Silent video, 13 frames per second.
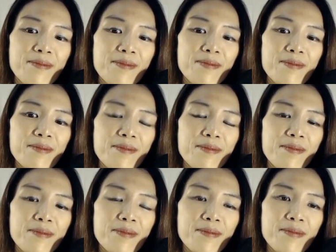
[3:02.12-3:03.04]

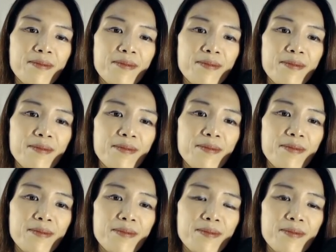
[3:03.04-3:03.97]

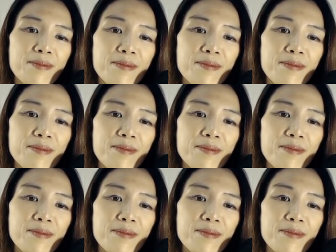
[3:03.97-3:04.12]
[no speech]